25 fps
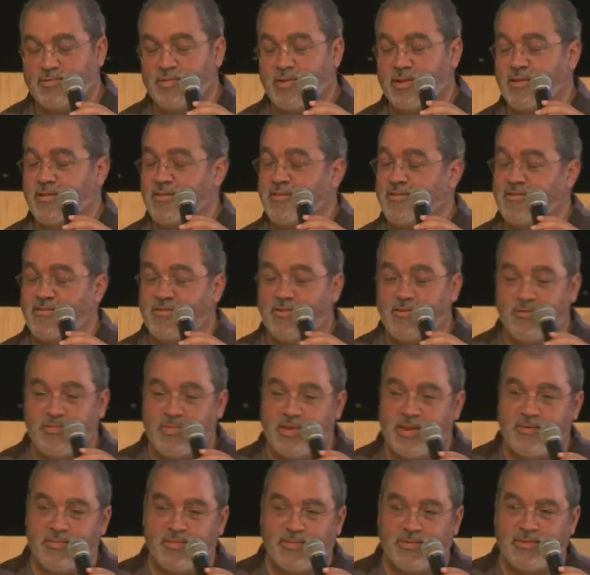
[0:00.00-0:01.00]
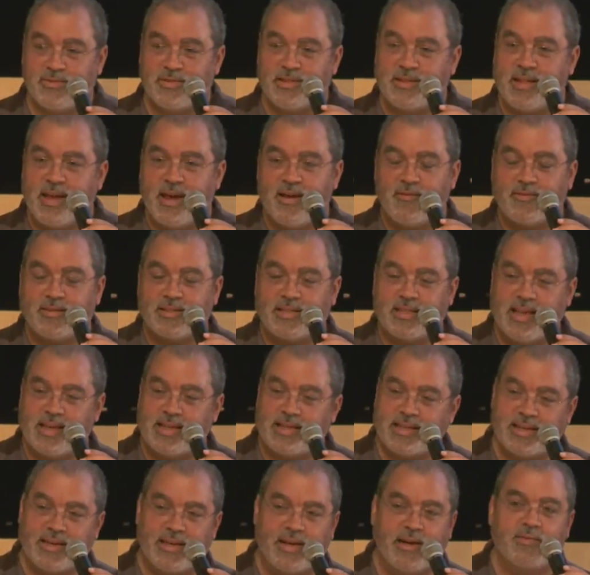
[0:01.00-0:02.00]
one of the few people that I would
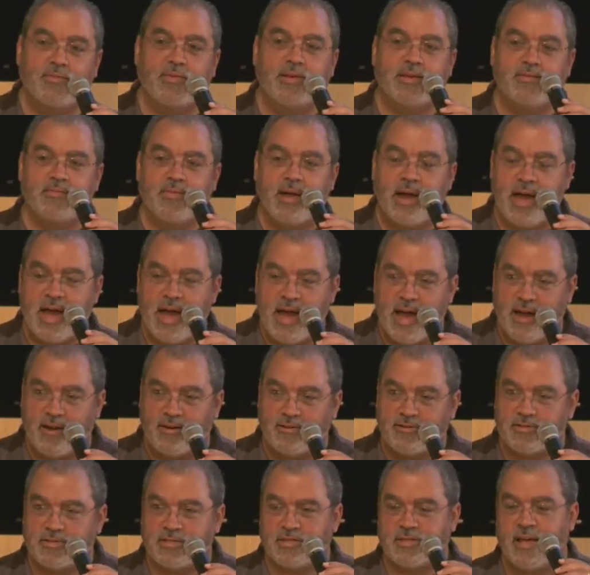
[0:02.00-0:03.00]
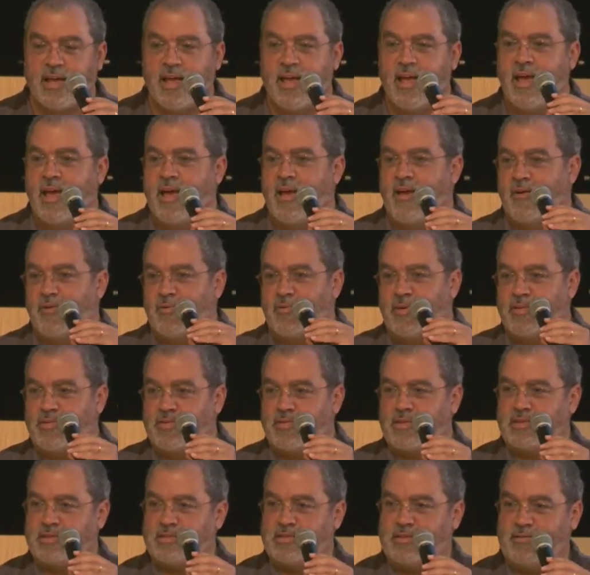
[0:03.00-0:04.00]
let come in my house with
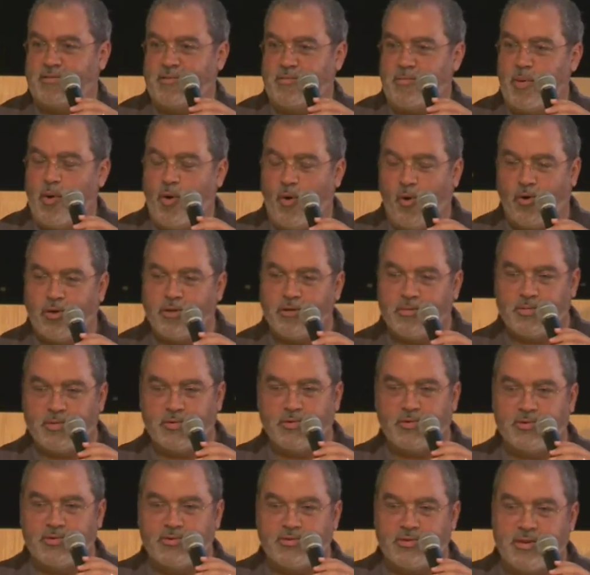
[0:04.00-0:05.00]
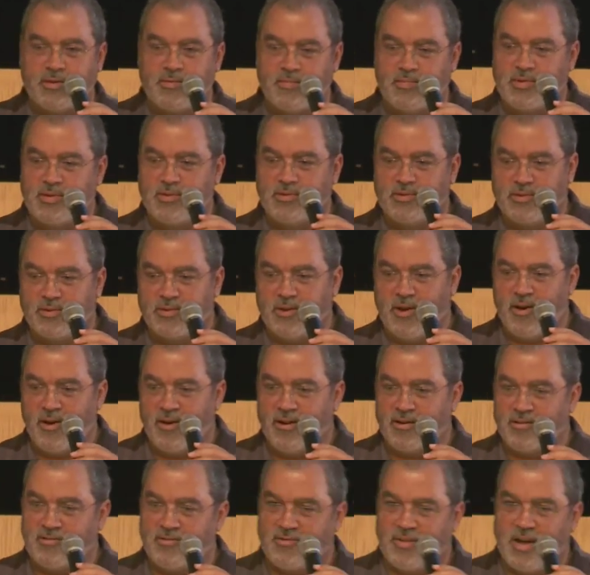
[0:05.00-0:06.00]
this little portable computer
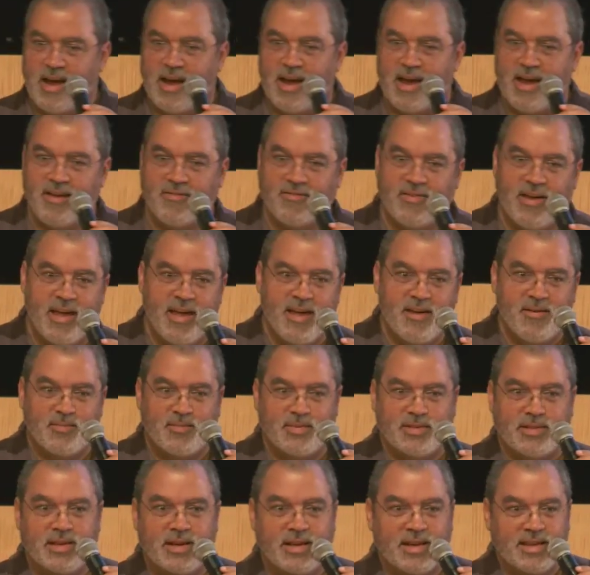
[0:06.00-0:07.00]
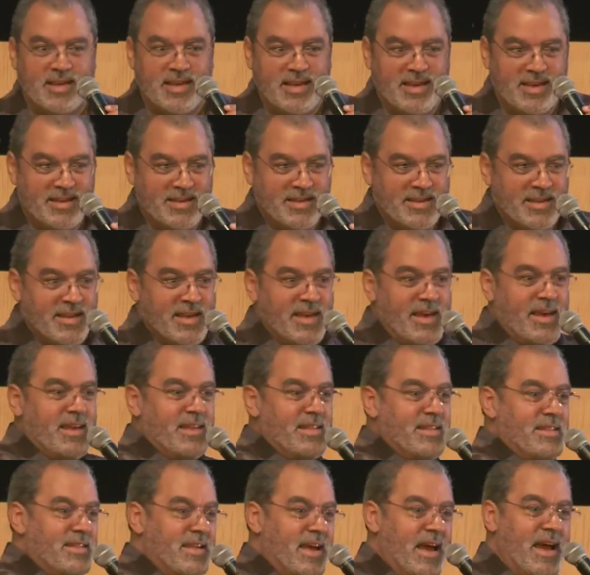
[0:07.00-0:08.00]
hard drive, plug in,
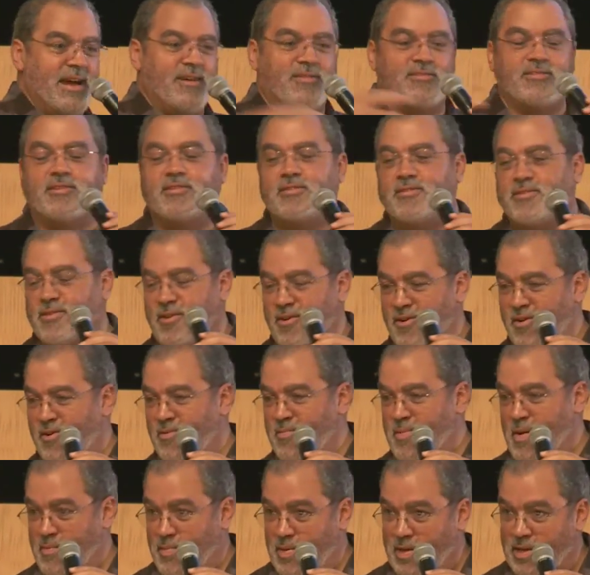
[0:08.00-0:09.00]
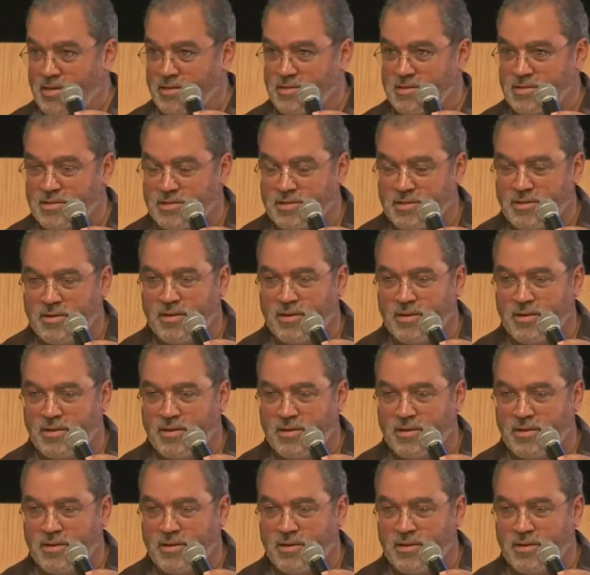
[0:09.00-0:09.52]
and download all my beats